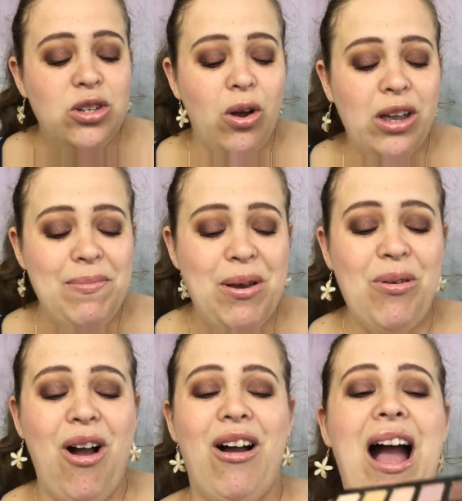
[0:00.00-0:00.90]
Don't get me
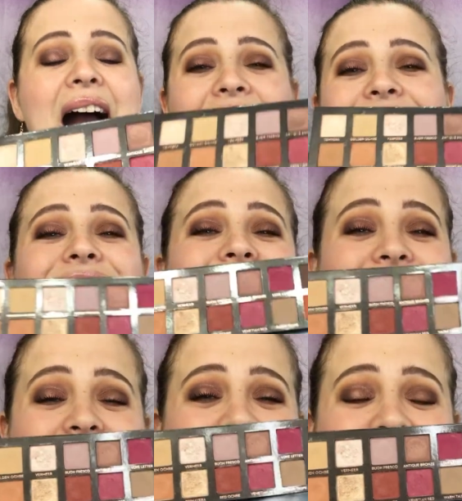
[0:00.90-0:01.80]
wrong, I
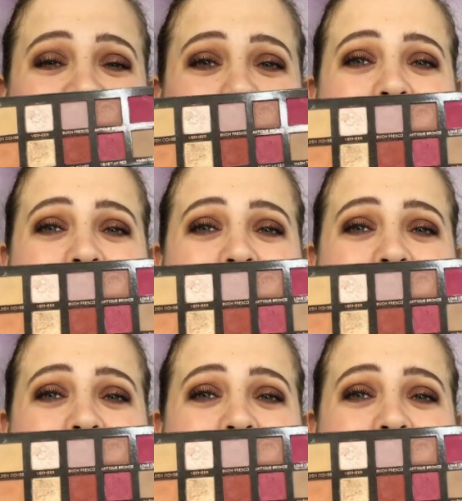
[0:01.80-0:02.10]
love this